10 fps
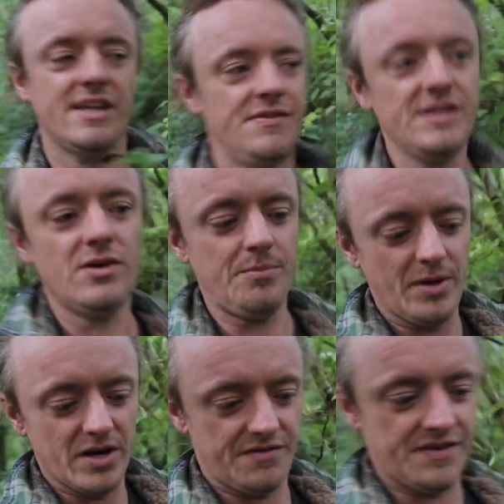definitely not
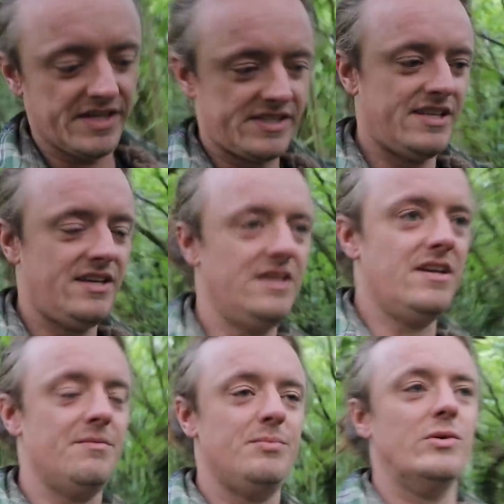perfect
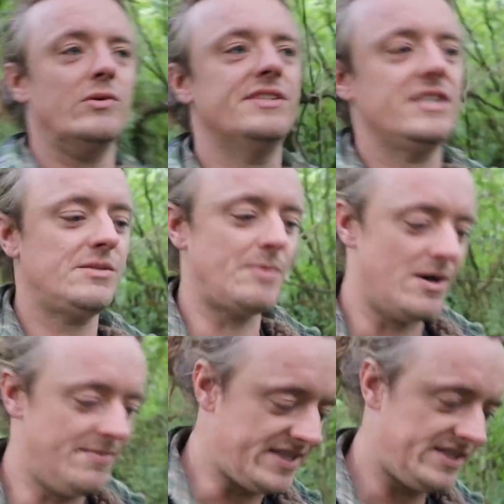uh, Bjorn's
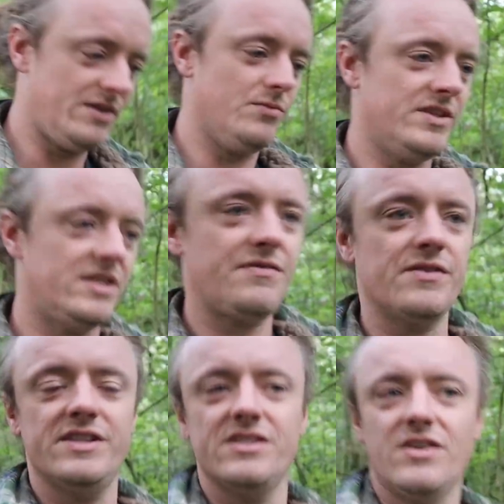experimenting with
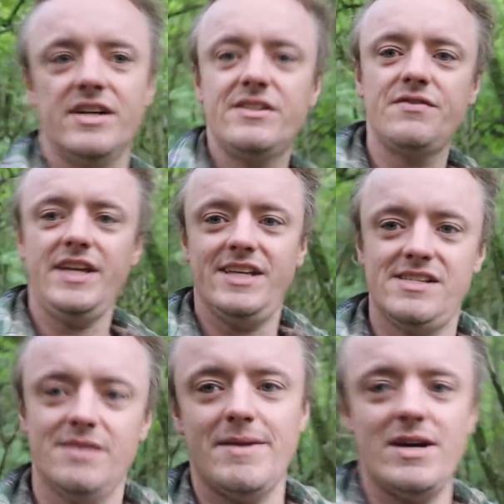different designs for
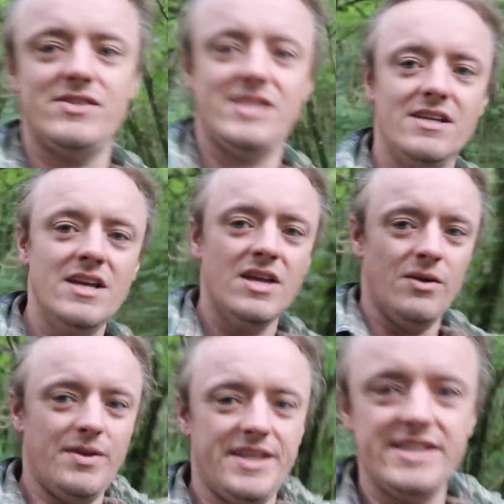easier mounting
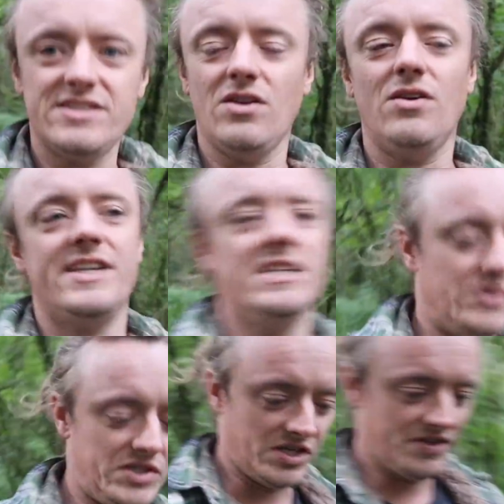where they interlock
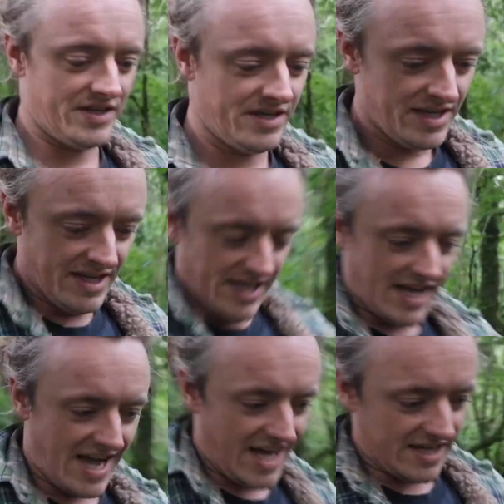into each other
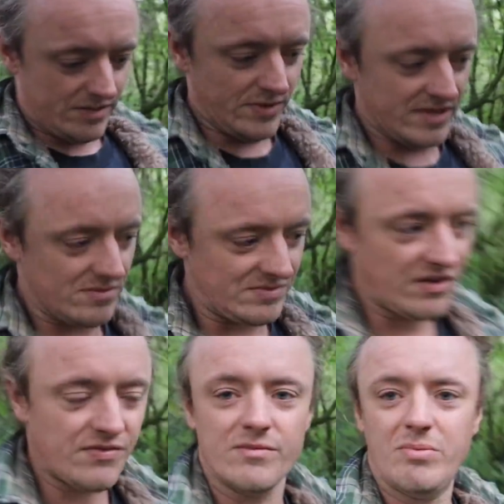and with some
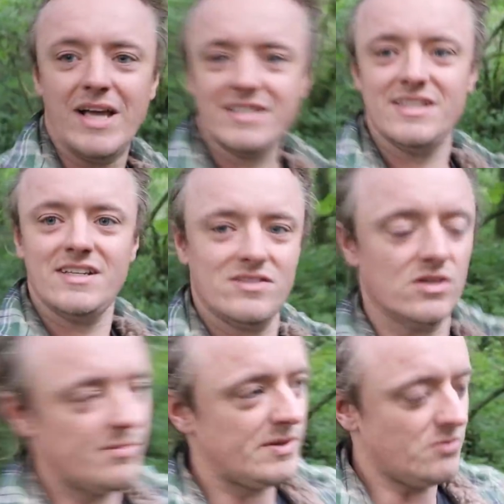different plastics
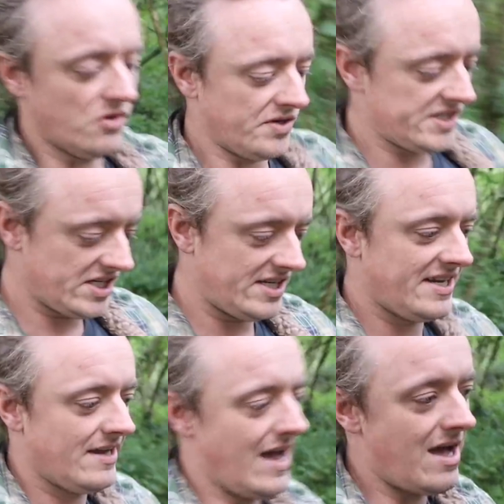that are a bit more rigid
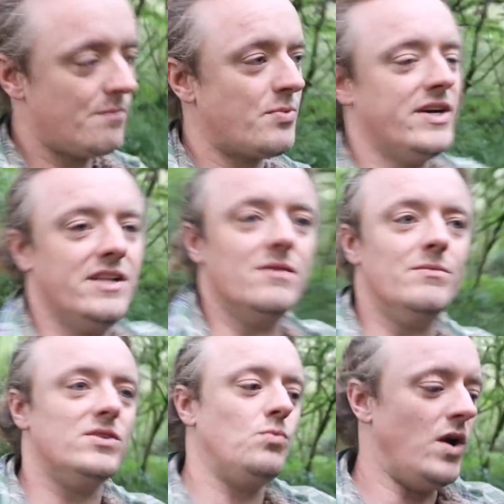and printing
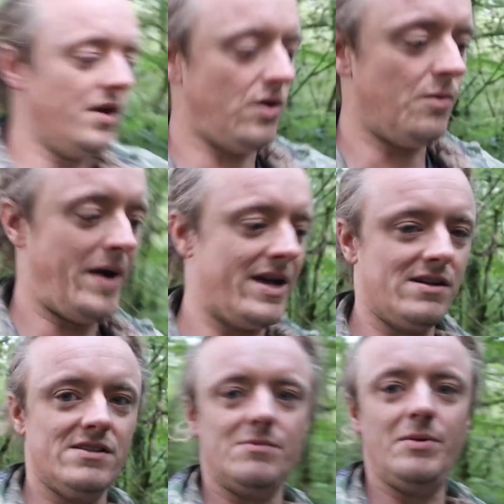them as one whole
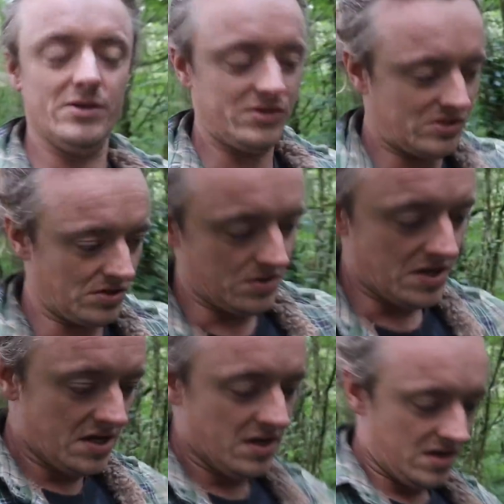panel as opposed to
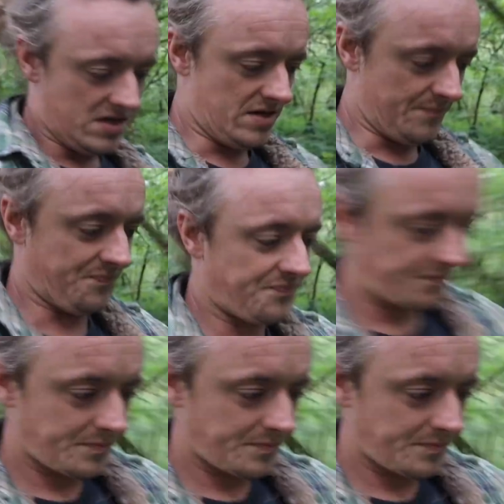um,